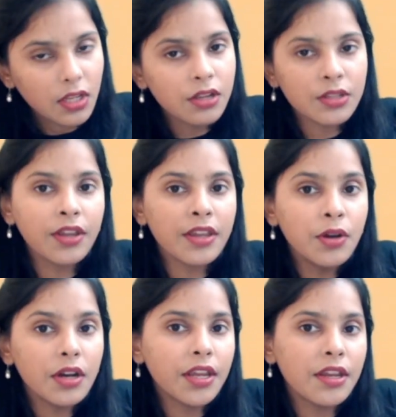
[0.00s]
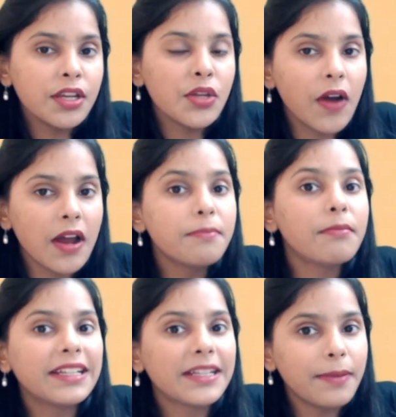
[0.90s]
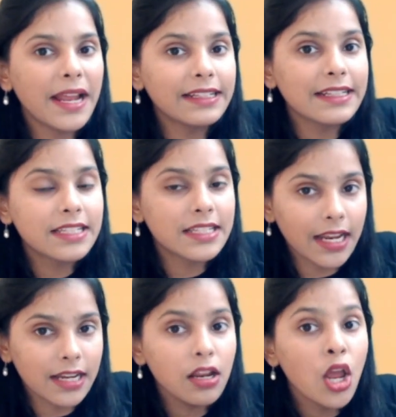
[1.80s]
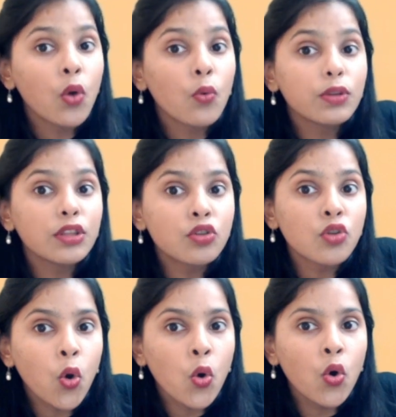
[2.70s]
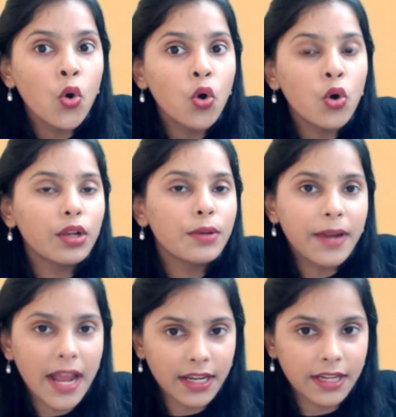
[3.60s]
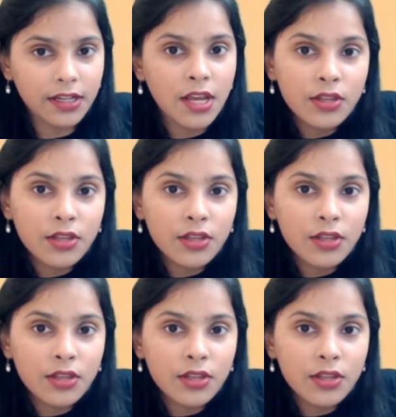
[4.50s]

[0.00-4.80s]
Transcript: So here you are multiplying this 10 with this whole bracket.